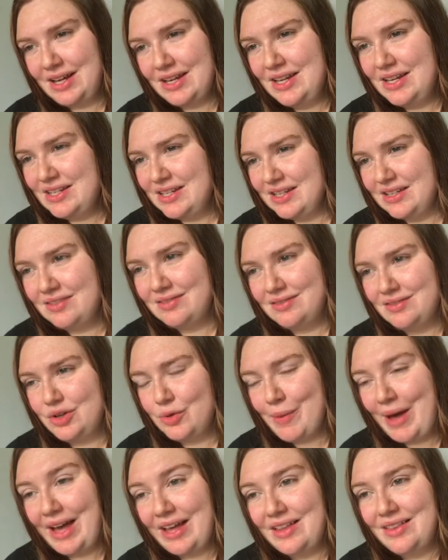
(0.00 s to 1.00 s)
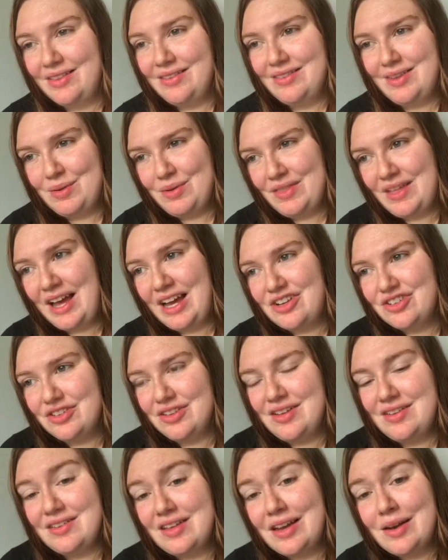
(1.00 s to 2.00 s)
I need to go back and see what they
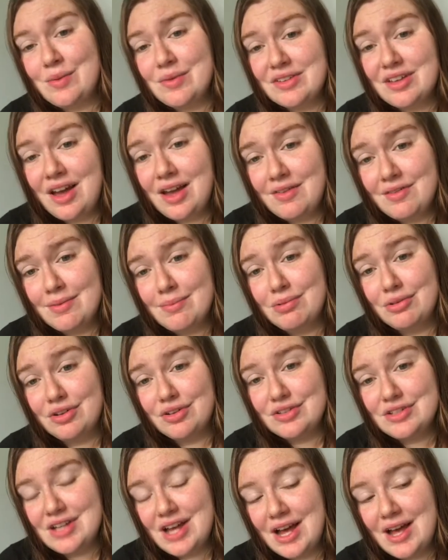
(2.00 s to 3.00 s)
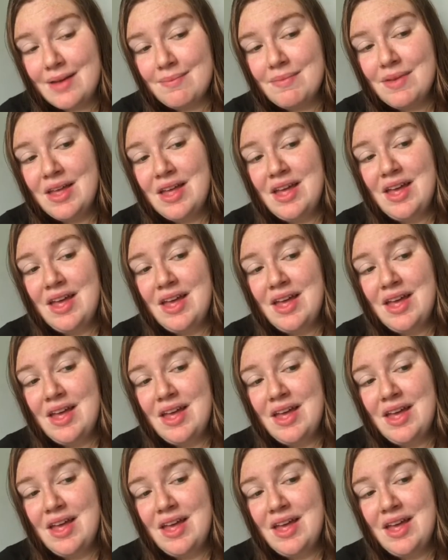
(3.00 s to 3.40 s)
actually said. It was kind of a blurred time.